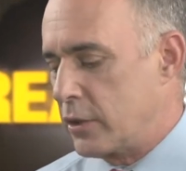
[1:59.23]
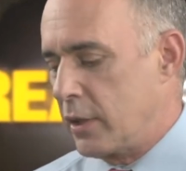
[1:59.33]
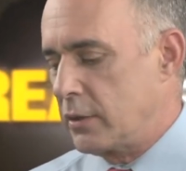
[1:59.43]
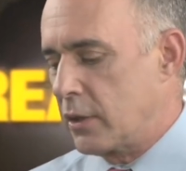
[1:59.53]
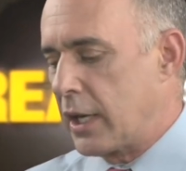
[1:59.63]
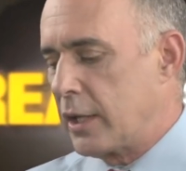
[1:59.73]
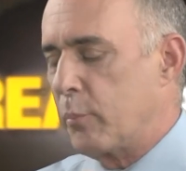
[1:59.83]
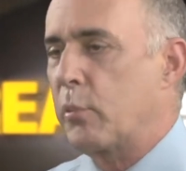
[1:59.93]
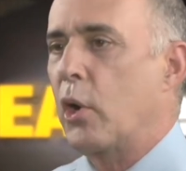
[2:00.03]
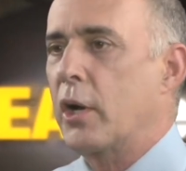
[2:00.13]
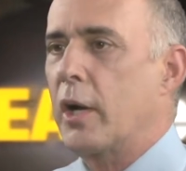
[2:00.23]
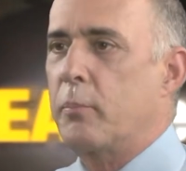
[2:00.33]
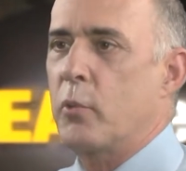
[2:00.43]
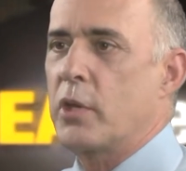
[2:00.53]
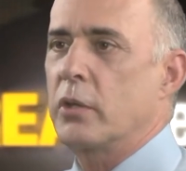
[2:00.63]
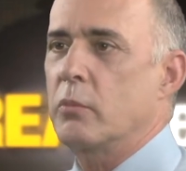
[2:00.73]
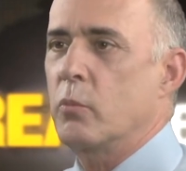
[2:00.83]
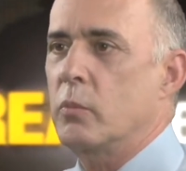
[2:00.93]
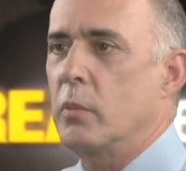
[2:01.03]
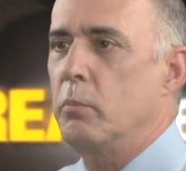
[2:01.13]
You, and you're kind of brought up with
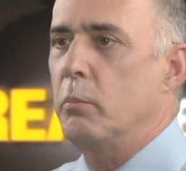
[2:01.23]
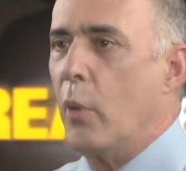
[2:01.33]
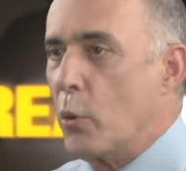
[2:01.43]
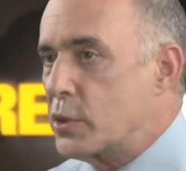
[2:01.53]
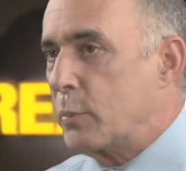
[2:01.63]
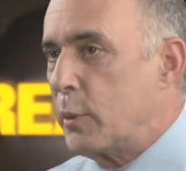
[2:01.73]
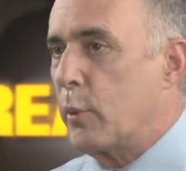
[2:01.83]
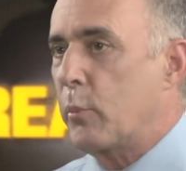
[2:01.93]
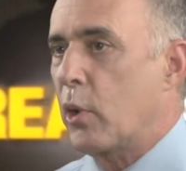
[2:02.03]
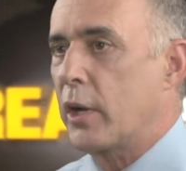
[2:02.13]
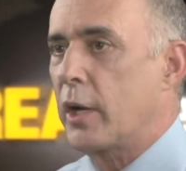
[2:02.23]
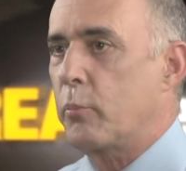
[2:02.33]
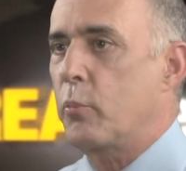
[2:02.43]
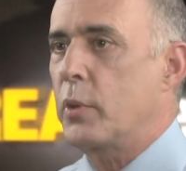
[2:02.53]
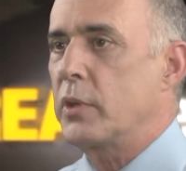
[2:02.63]
a, most people brought up with